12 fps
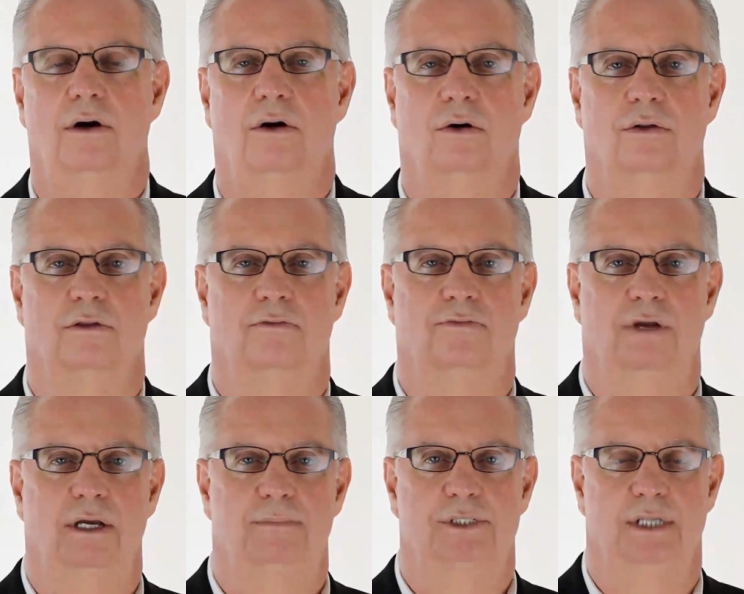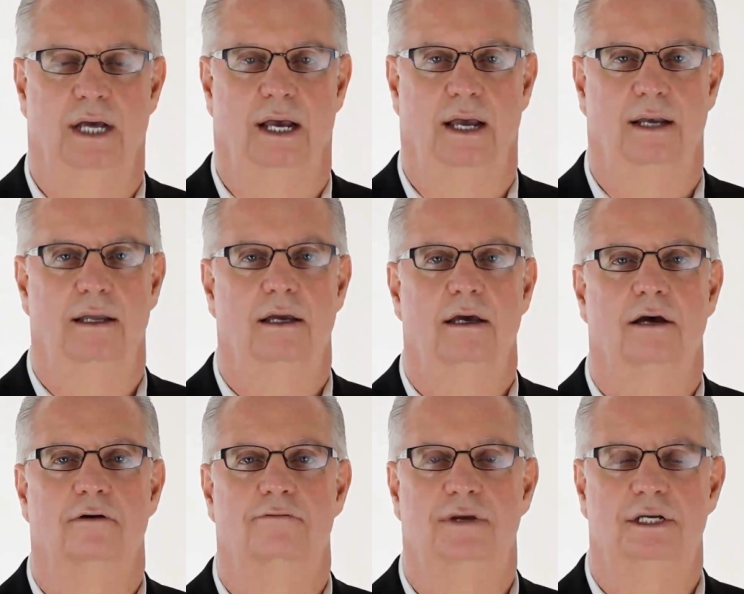On the flip side,
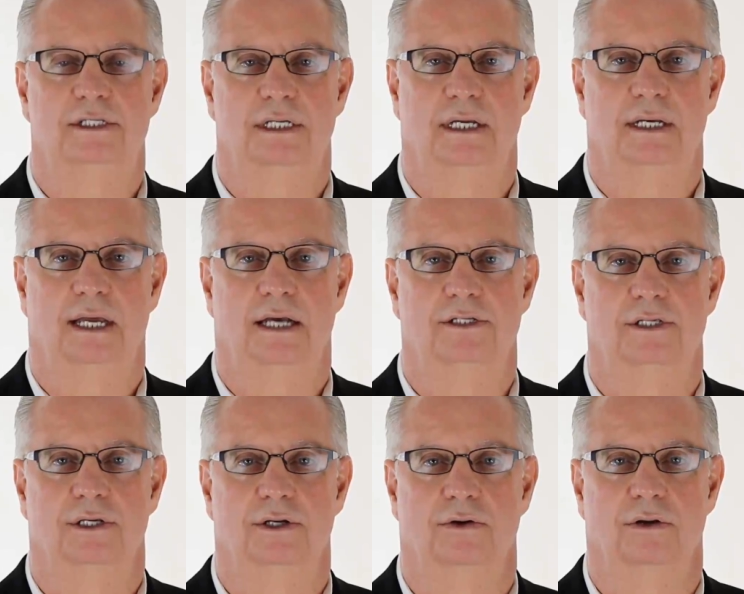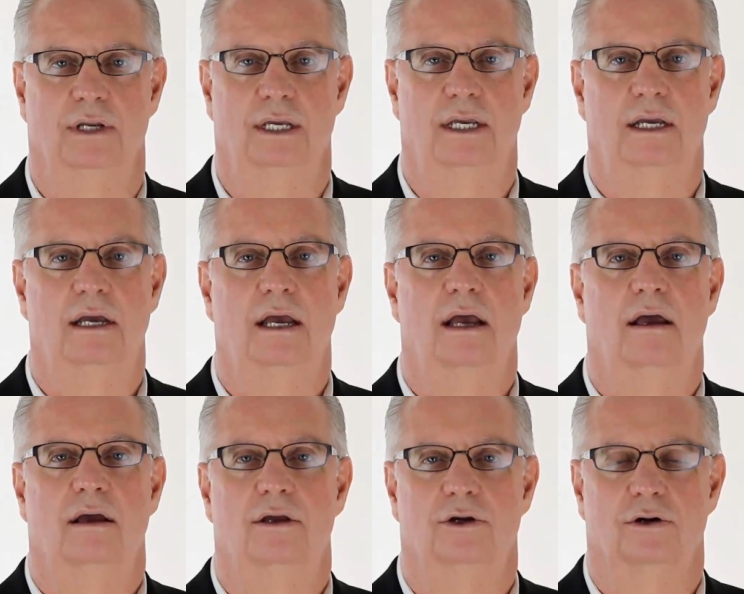a fixed index annuity,
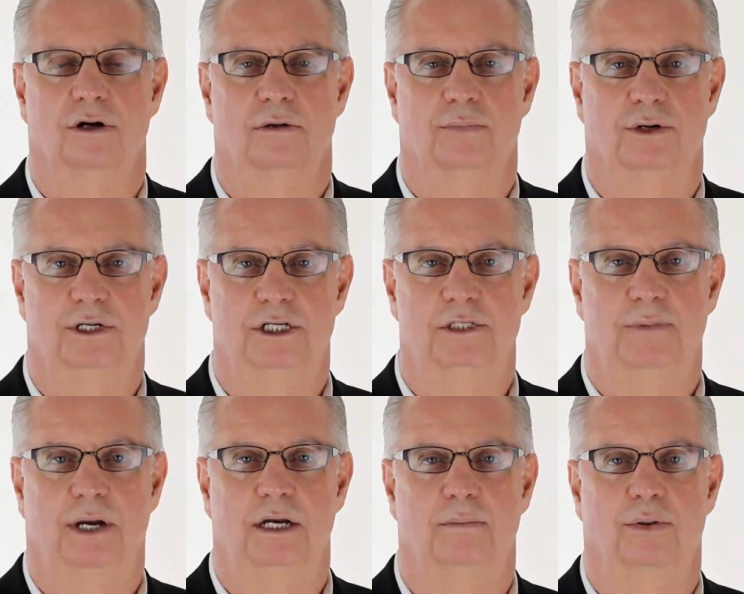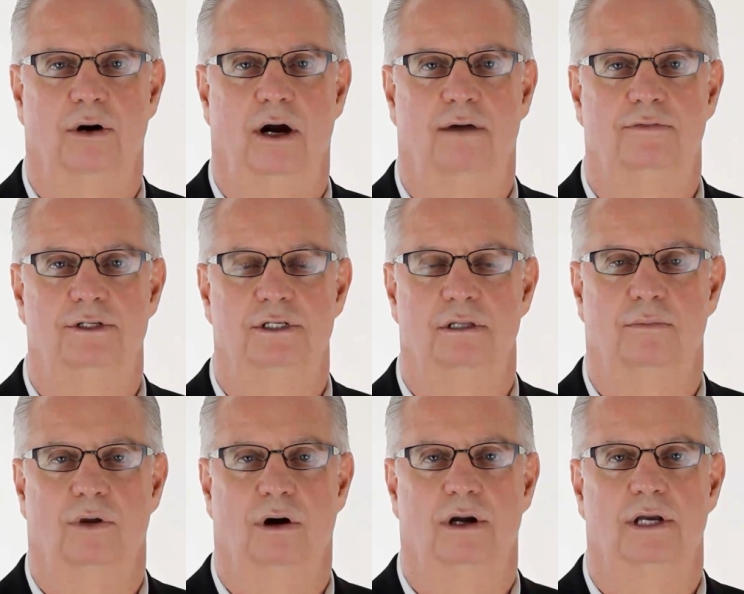you're going to participate in the profits of the
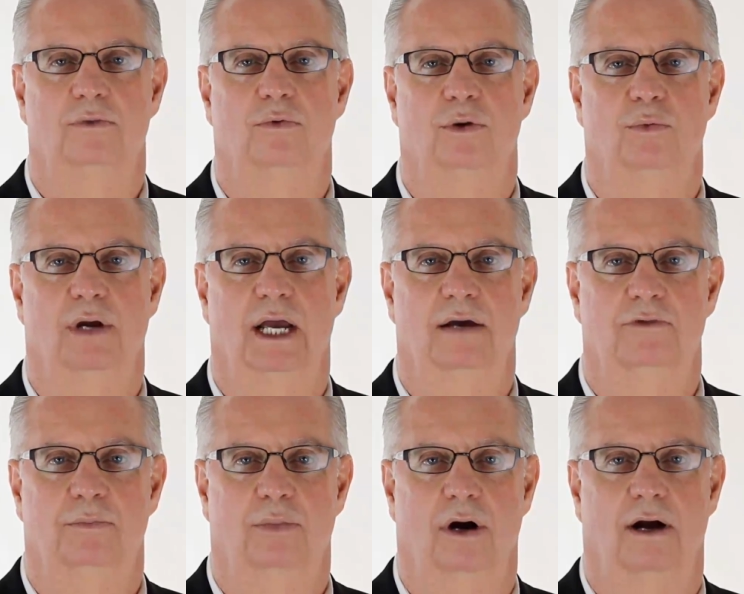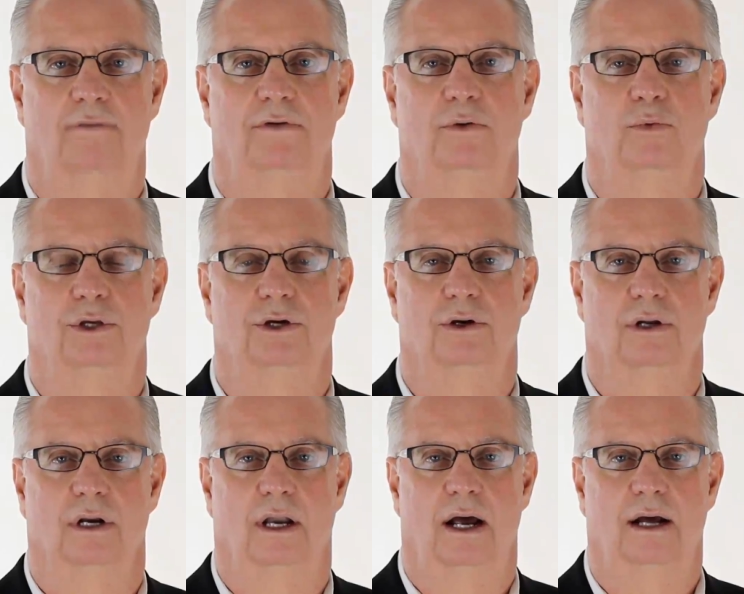market. When we have a profit, you're going
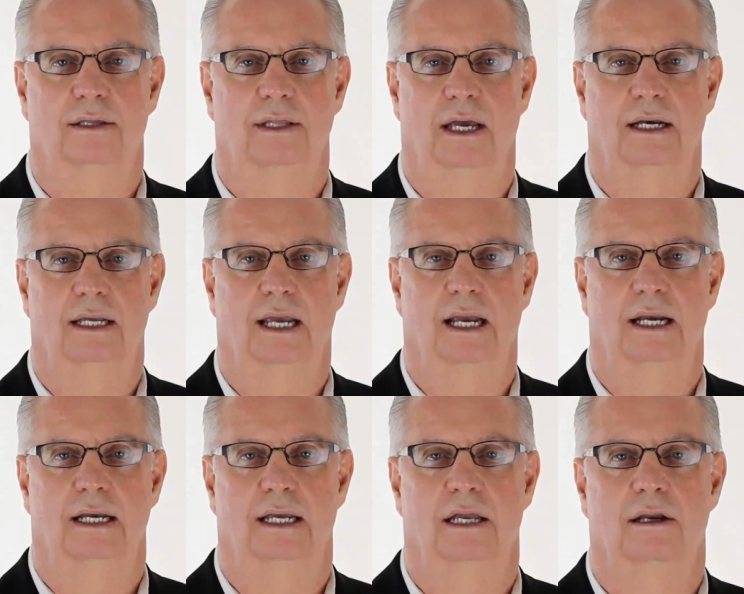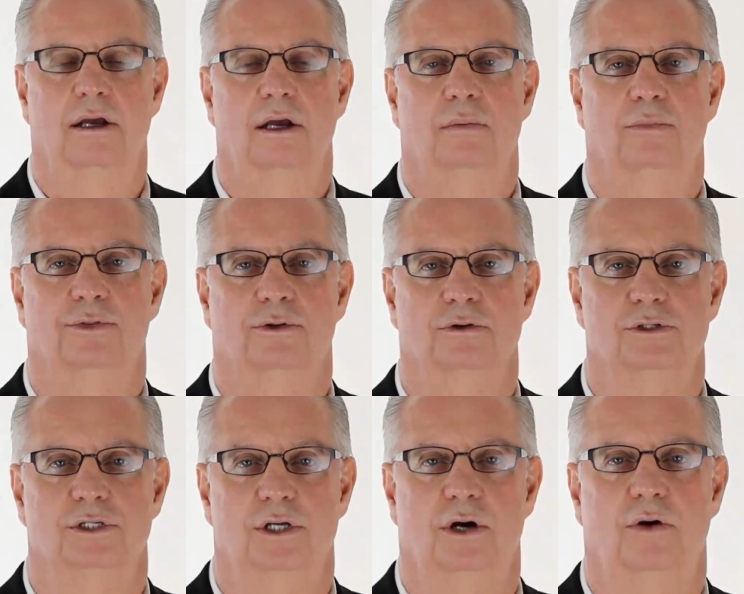to lock that gain in, but there's
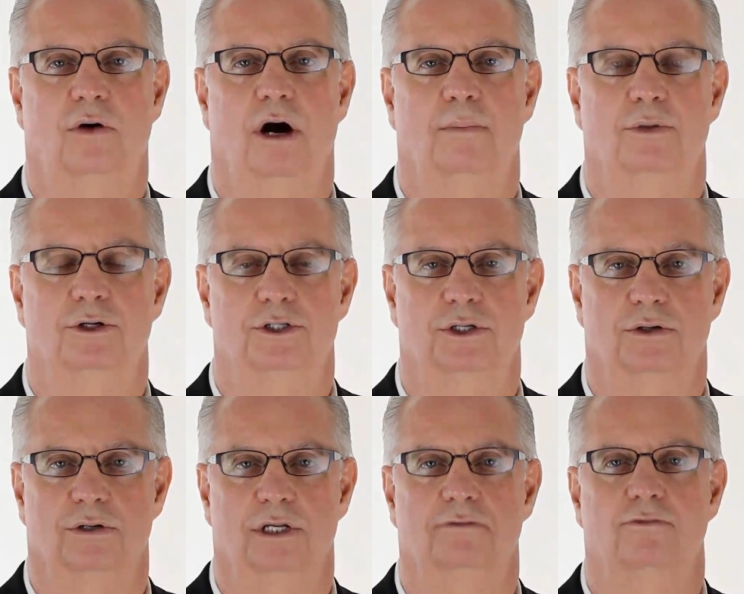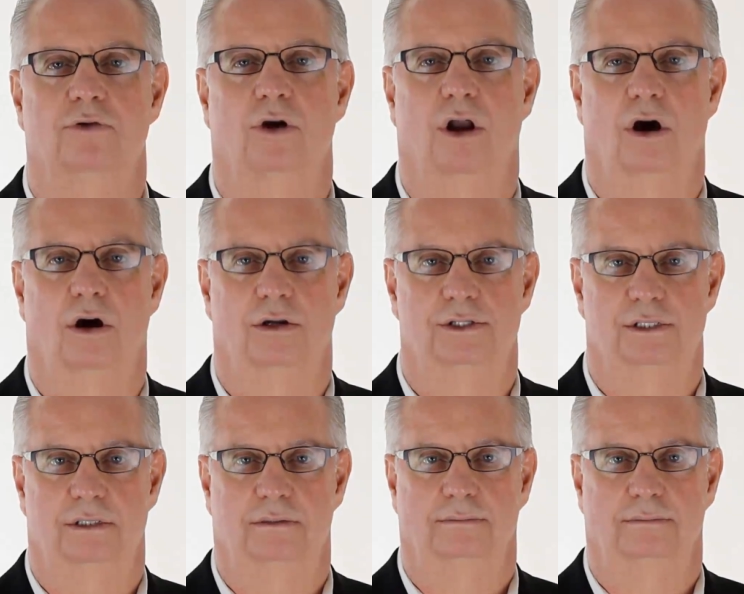no opportunity for loss.